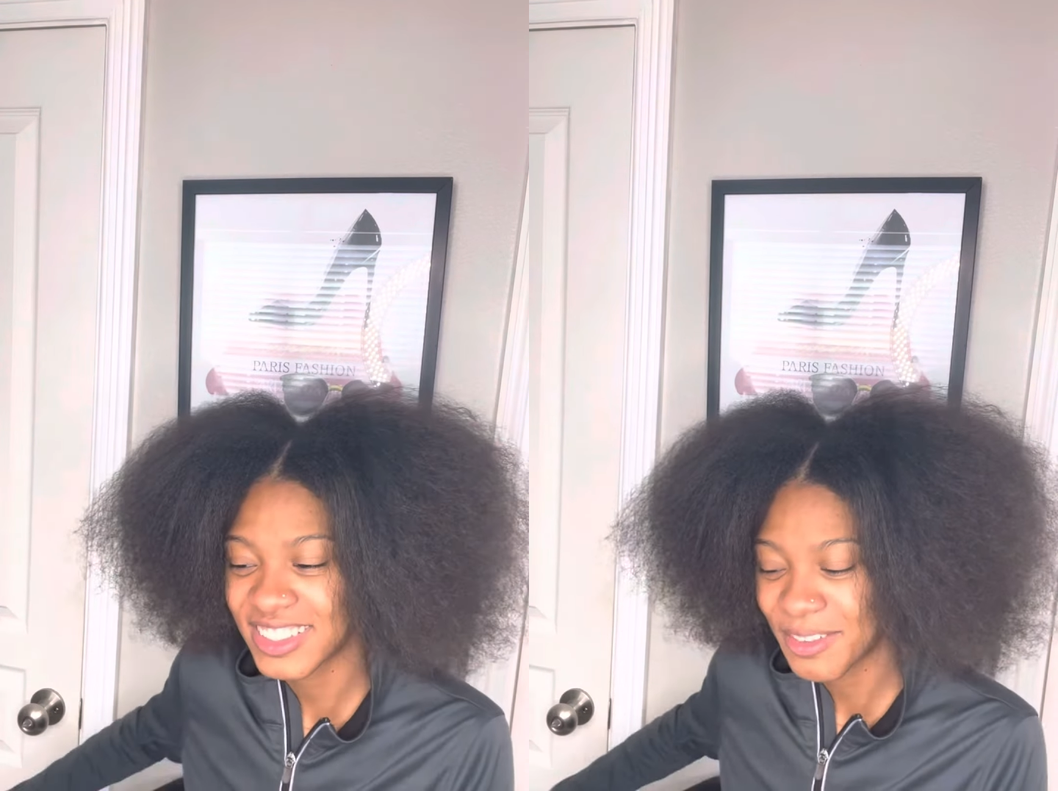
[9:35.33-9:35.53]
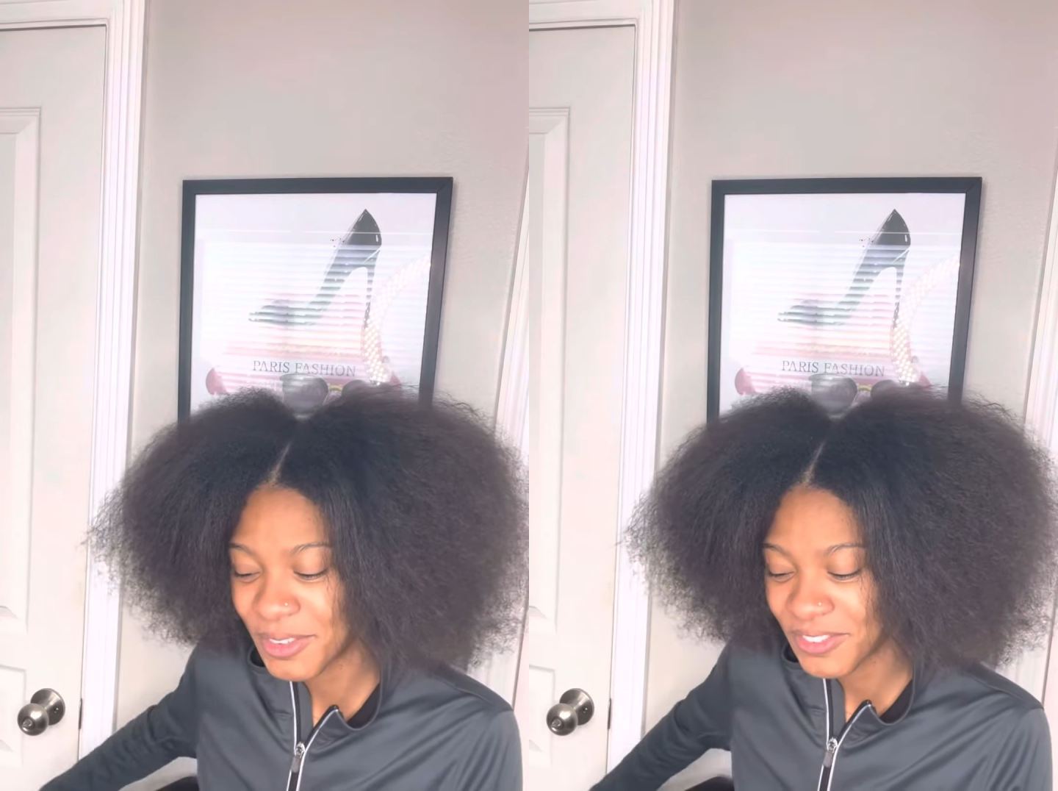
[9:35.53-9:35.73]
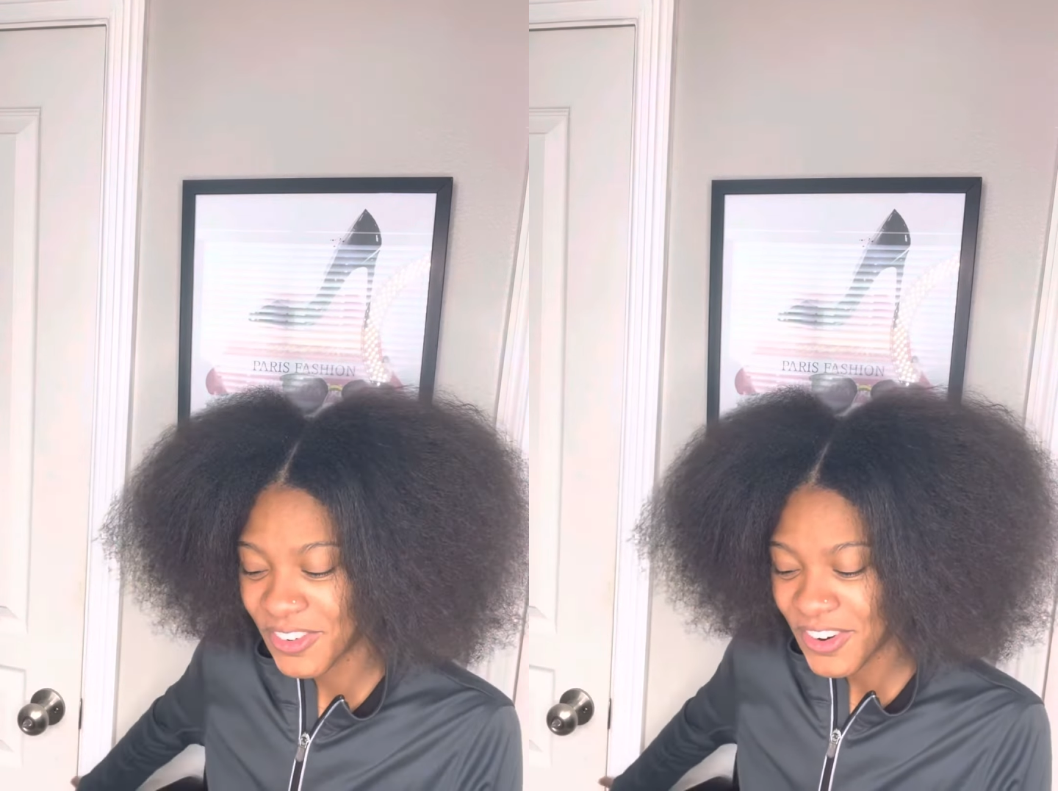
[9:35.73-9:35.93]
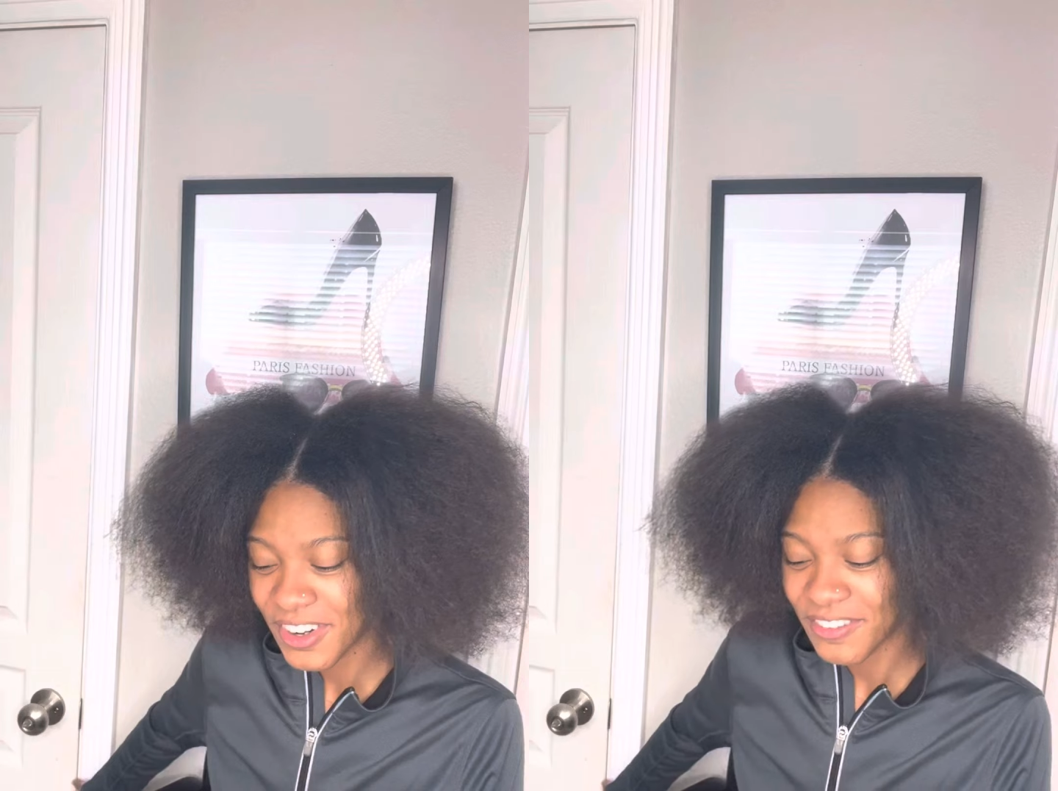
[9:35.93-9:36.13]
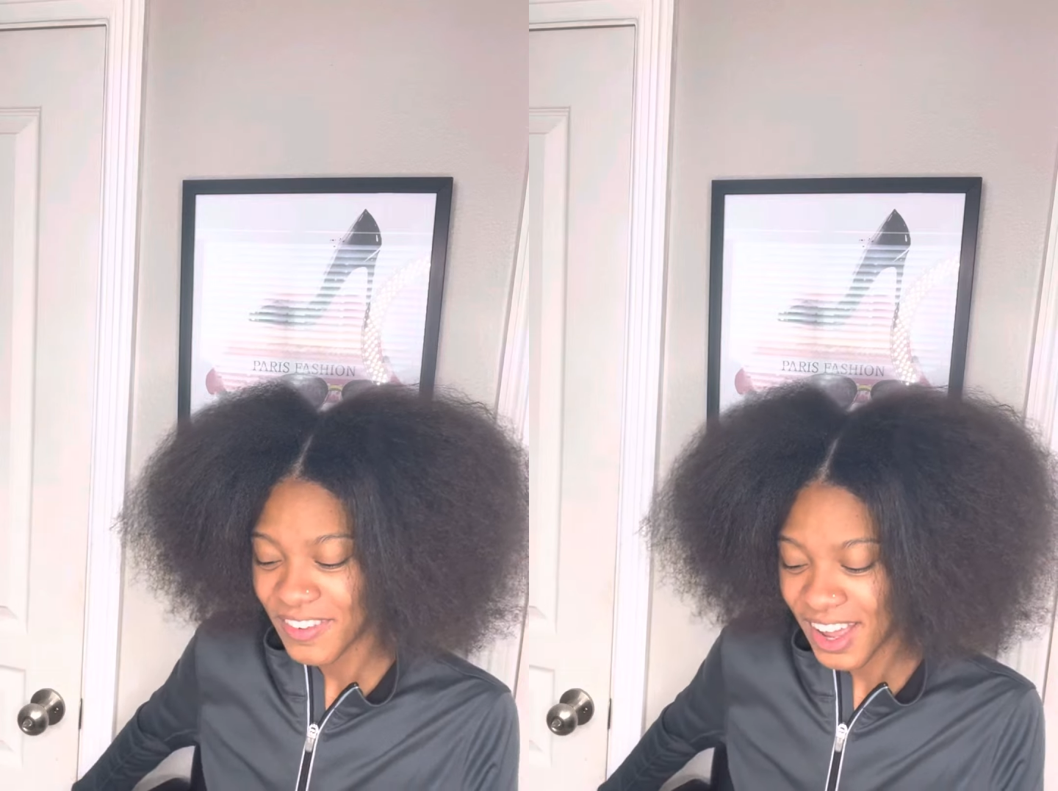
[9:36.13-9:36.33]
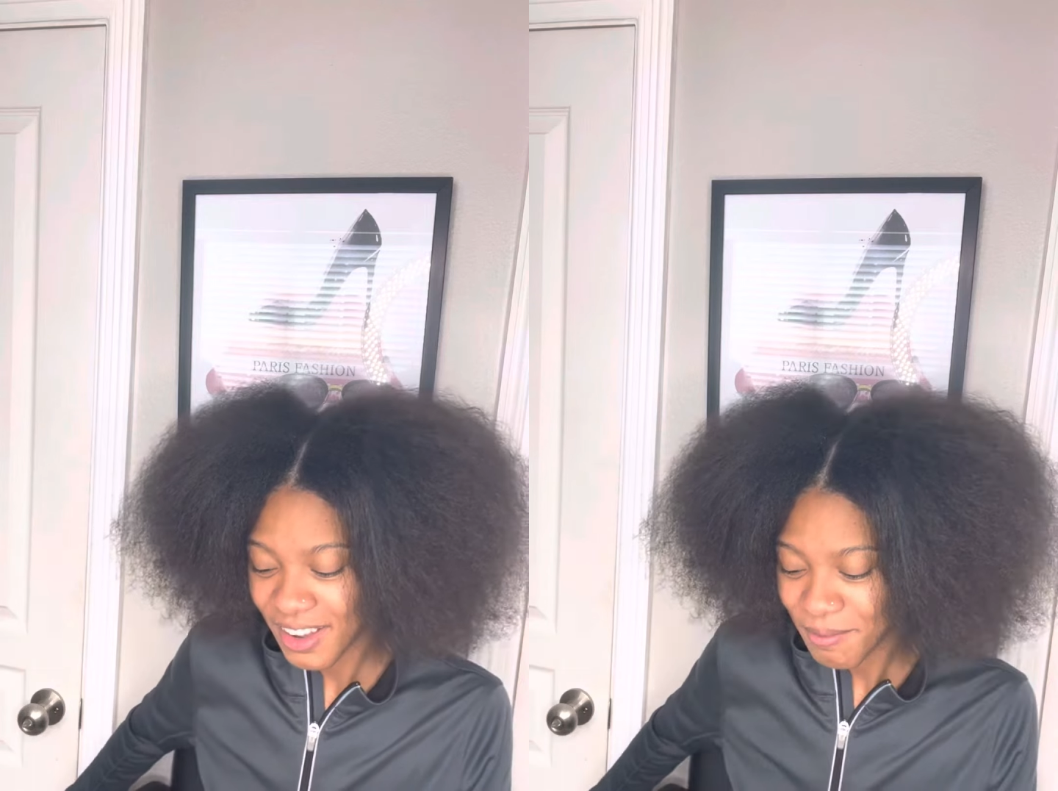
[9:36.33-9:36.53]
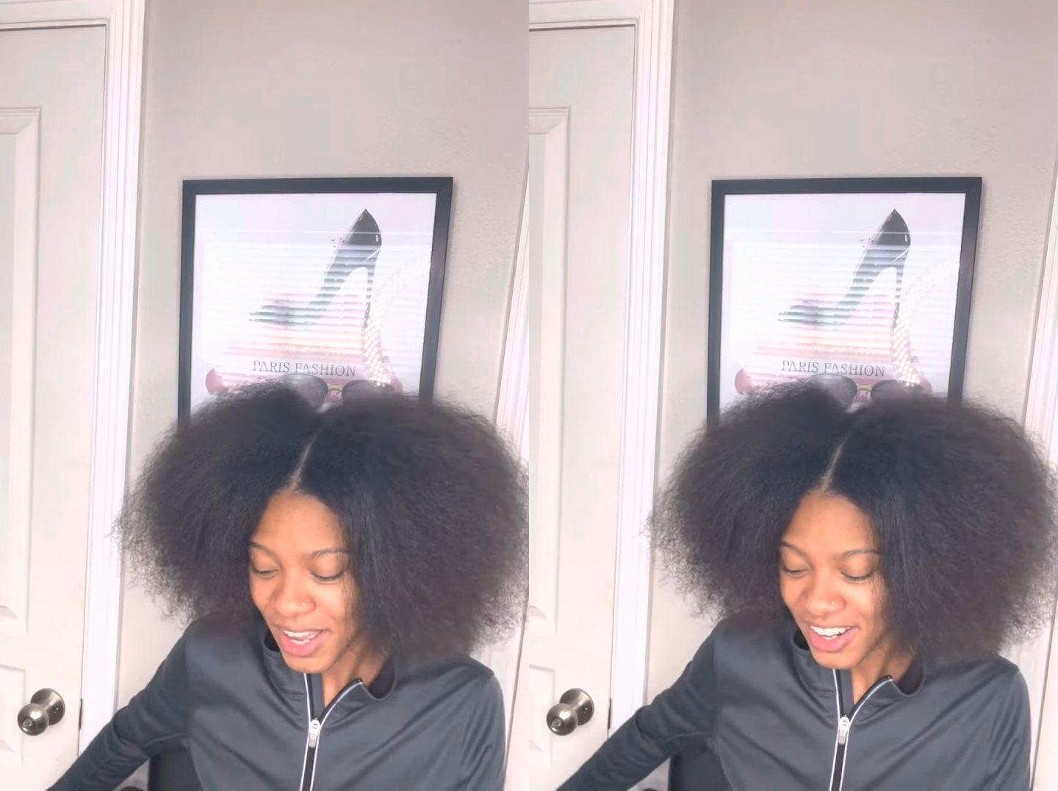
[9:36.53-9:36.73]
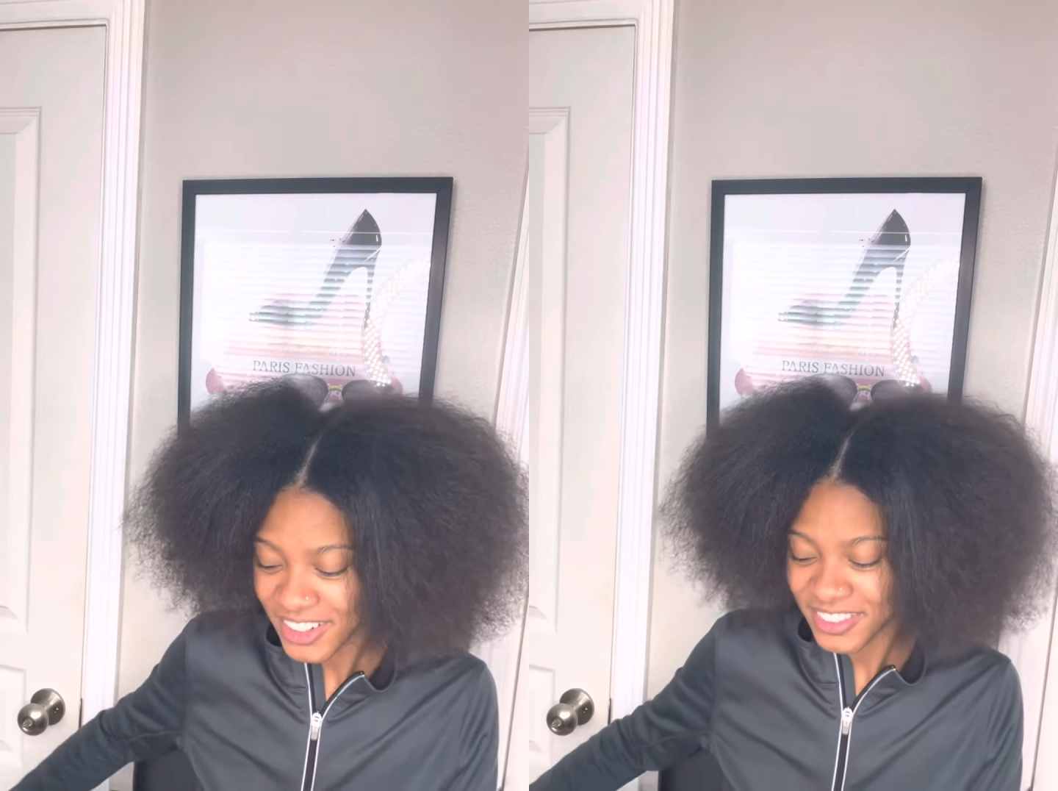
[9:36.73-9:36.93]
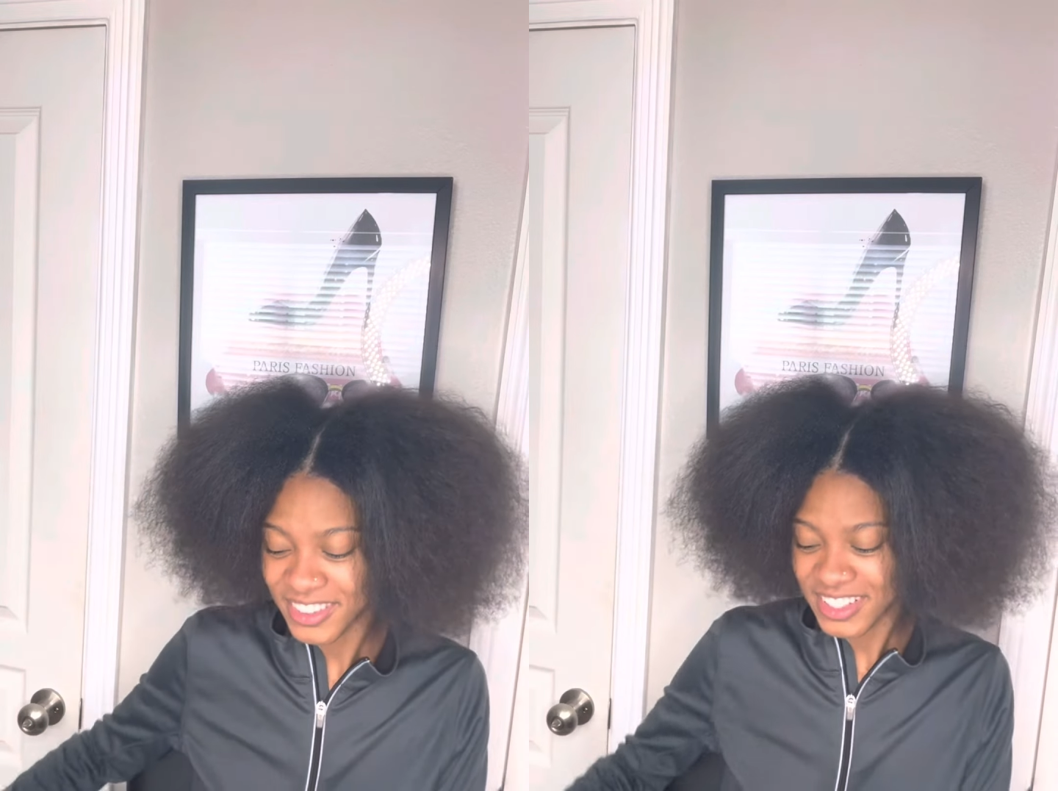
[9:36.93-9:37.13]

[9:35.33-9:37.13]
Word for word: said before if i buy her